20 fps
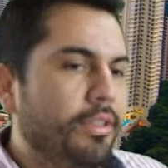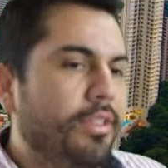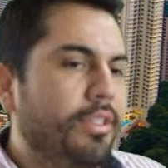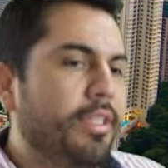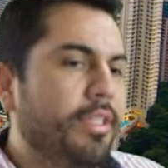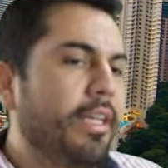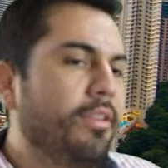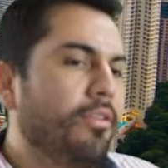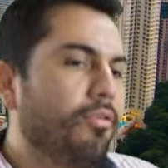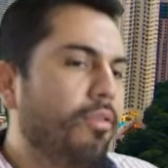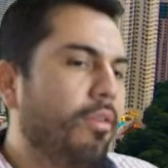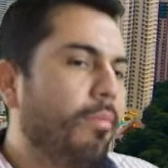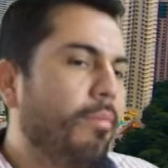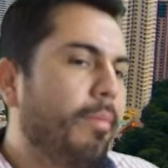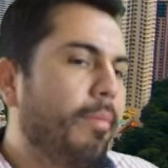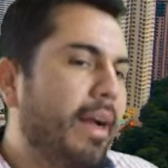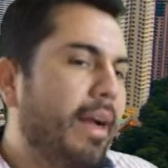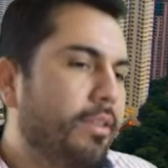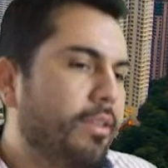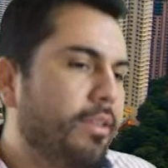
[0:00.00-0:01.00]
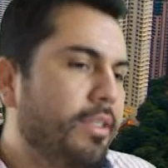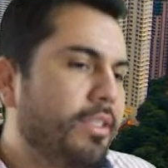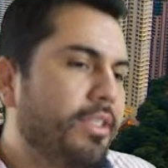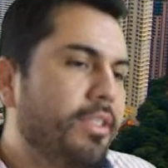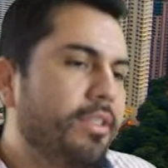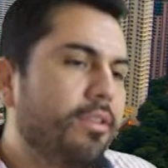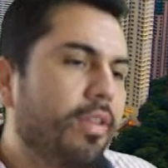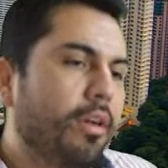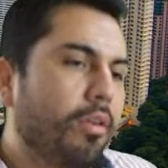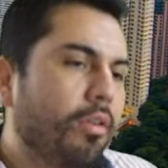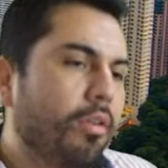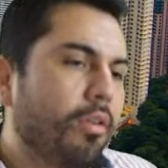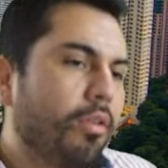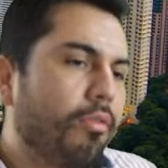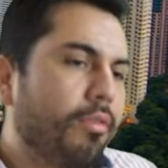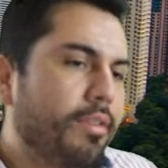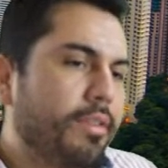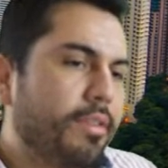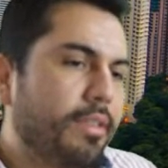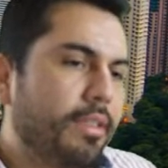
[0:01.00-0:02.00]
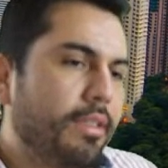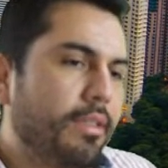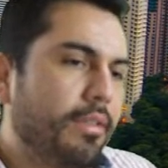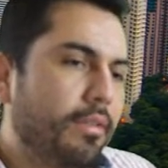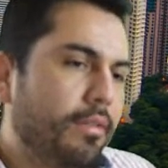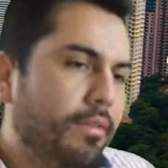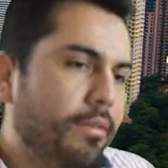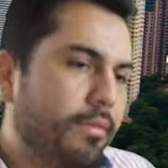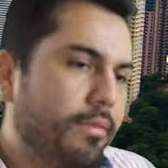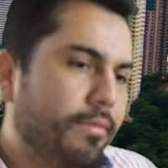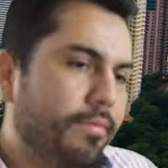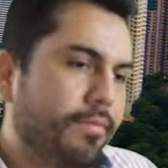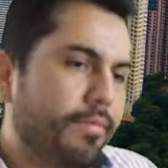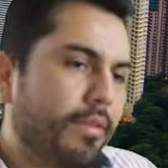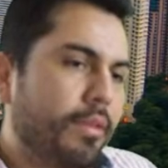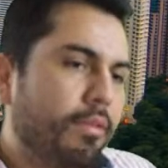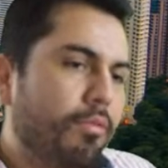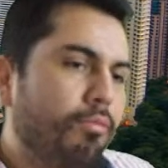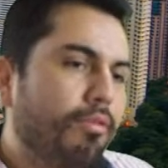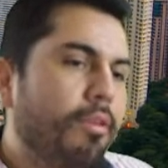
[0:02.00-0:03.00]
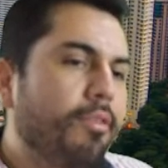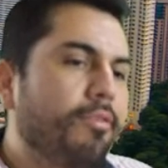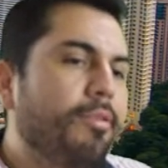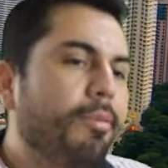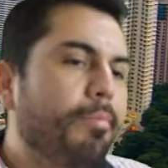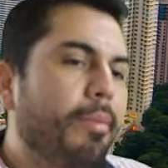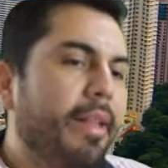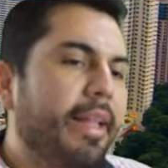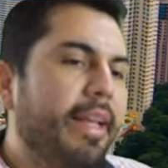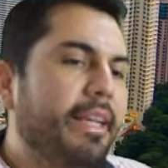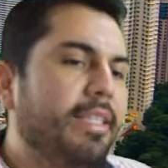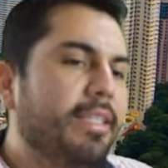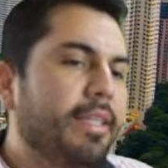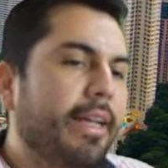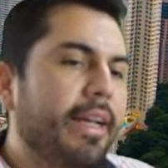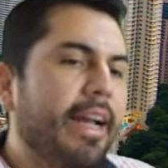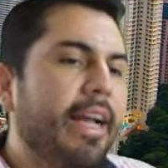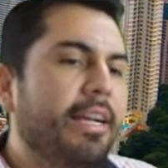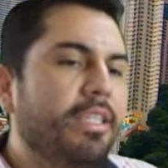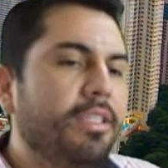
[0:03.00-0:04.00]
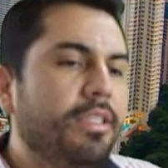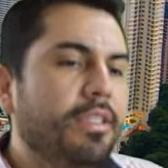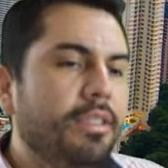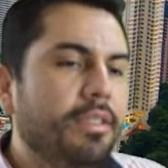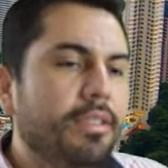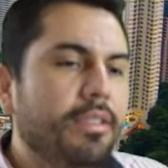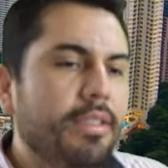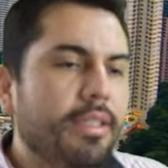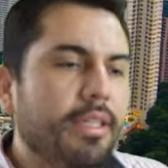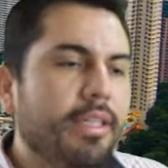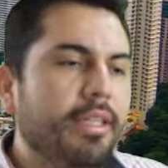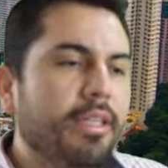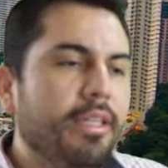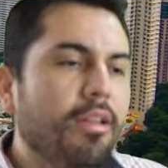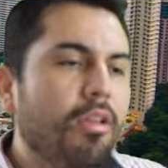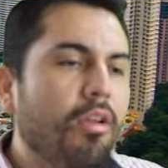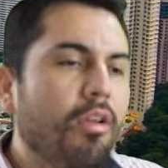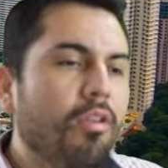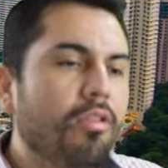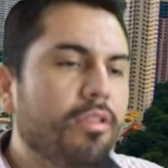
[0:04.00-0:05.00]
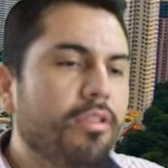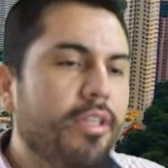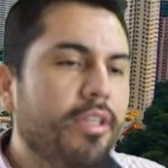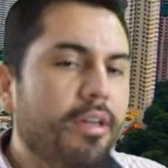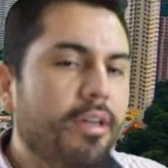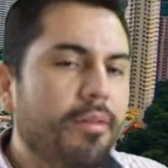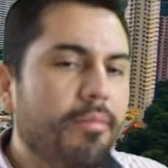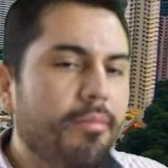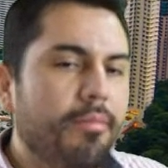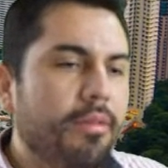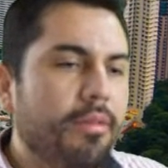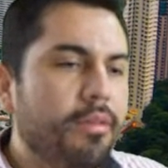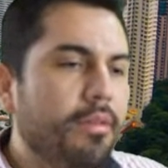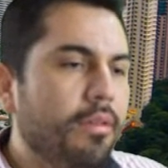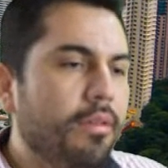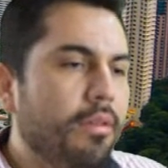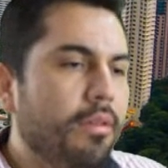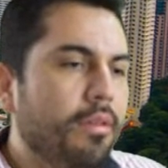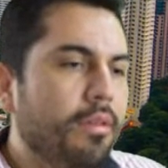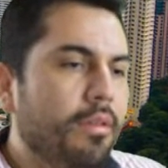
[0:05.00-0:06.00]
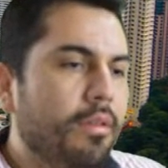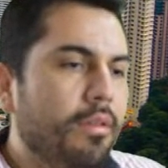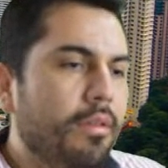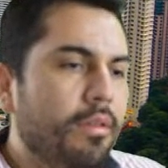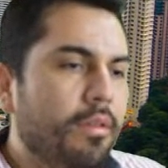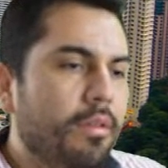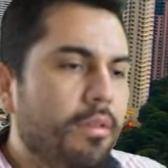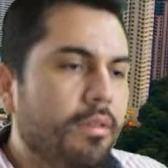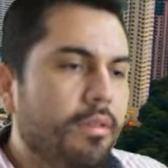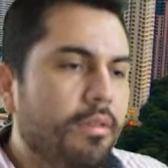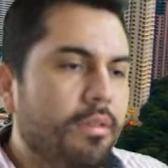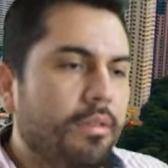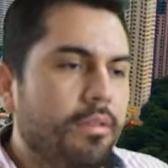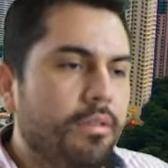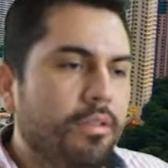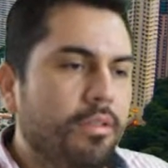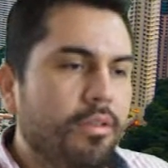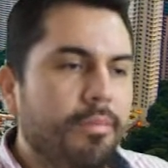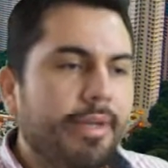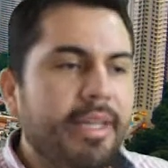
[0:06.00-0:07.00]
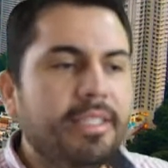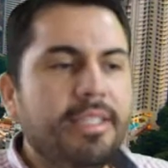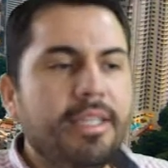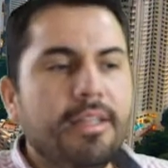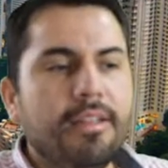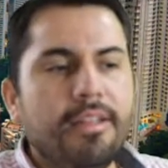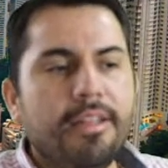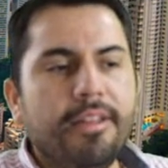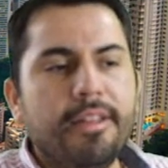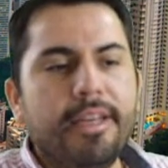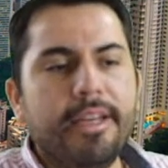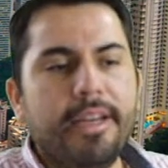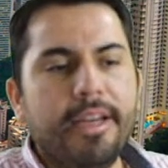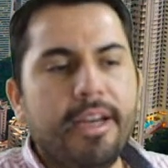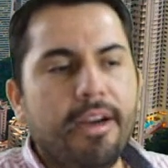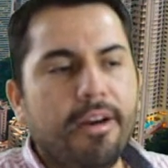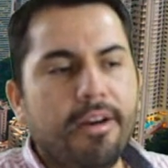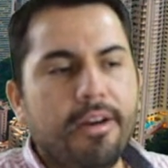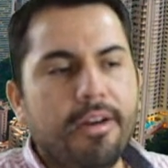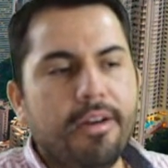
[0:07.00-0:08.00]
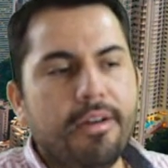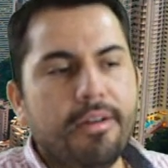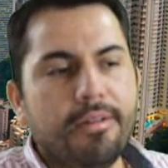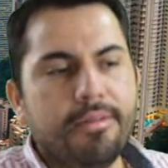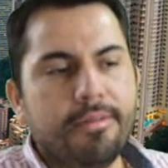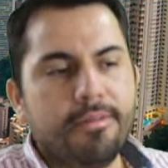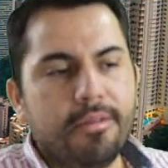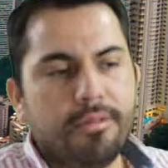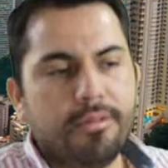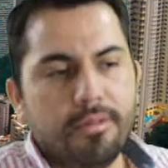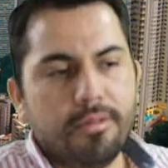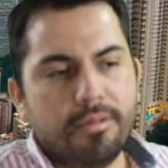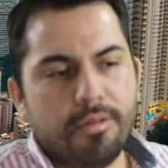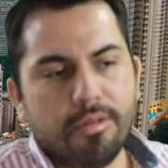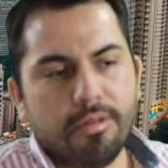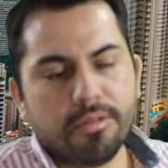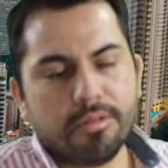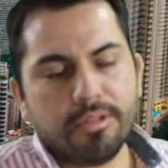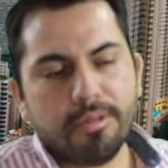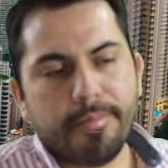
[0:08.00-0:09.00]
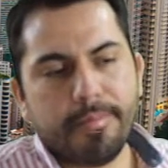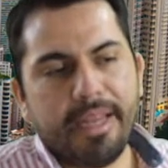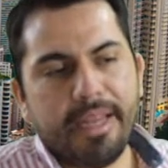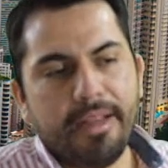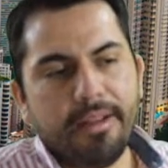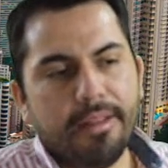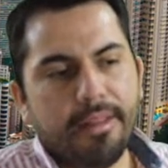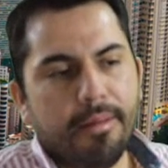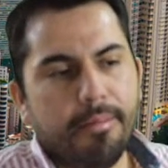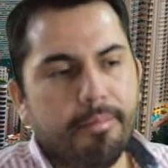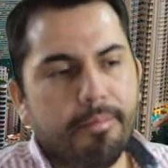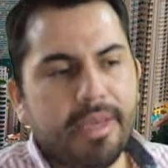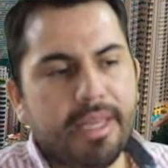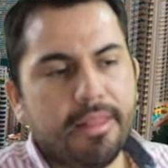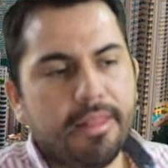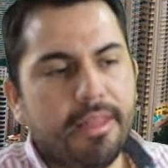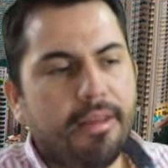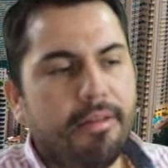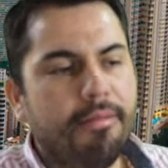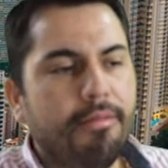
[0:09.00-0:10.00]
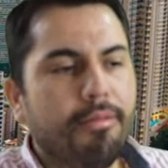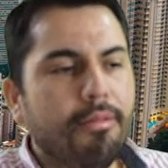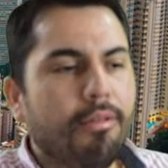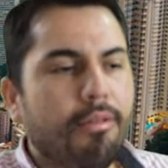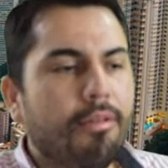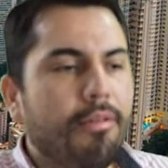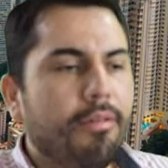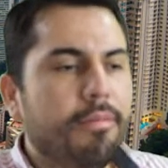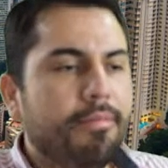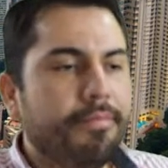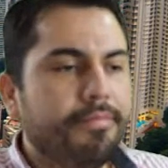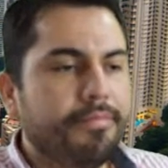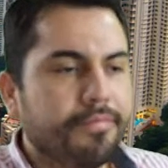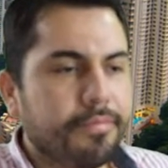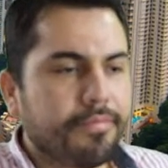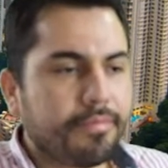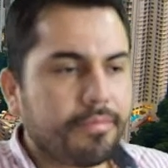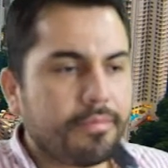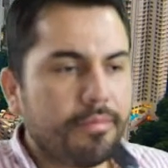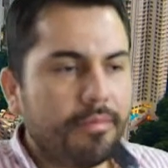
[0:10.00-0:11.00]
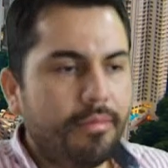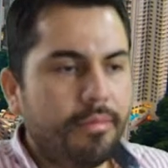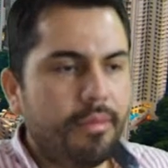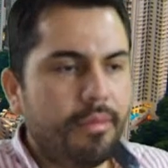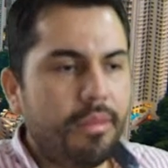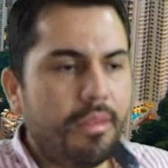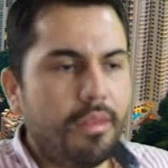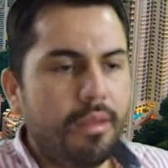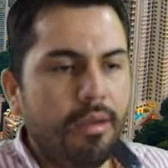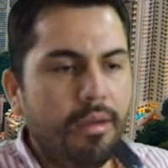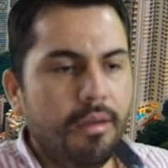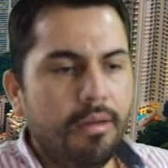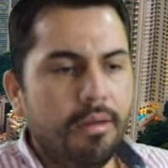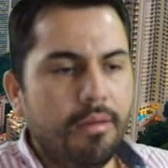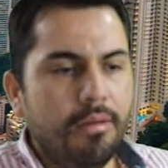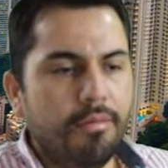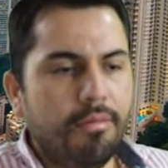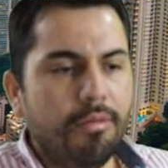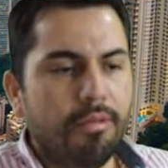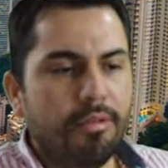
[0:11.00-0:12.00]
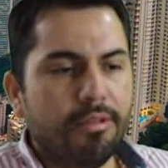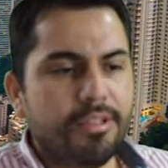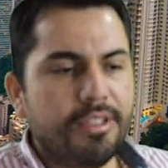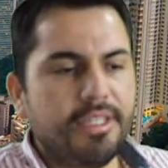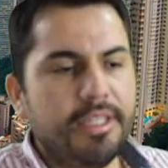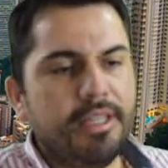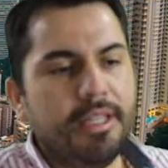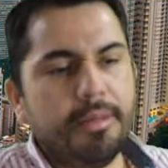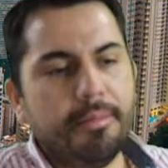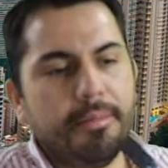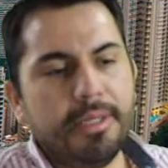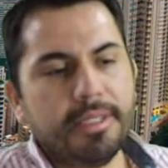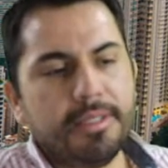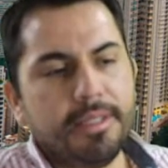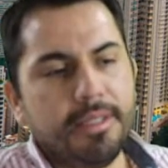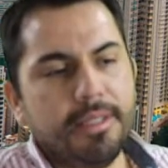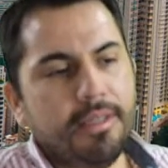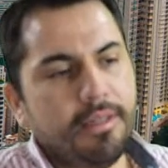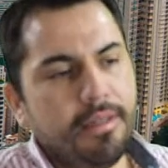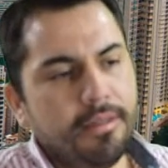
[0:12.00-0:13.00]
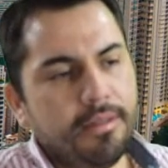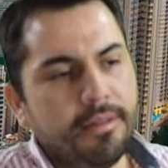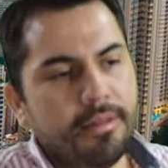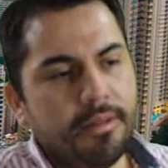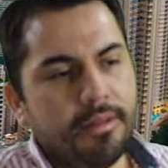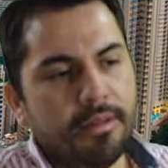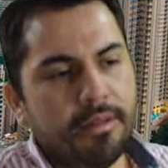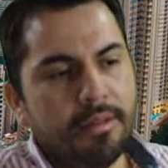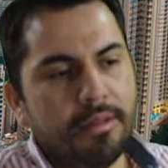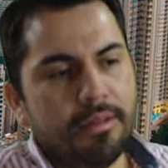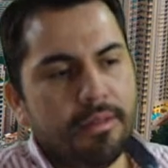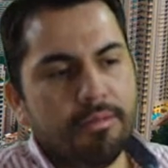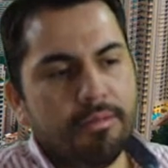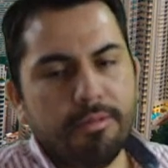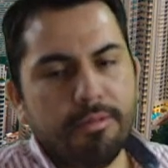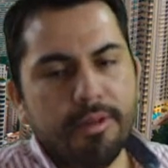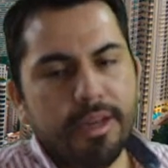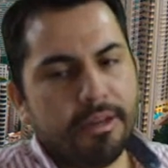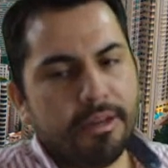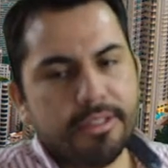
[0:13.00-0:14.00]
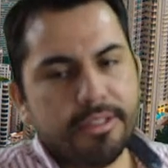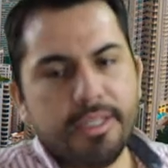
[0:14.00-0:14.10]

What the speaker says: central bank digital currency will replace cash in the long term. So basically, they are also betting for CBDC. We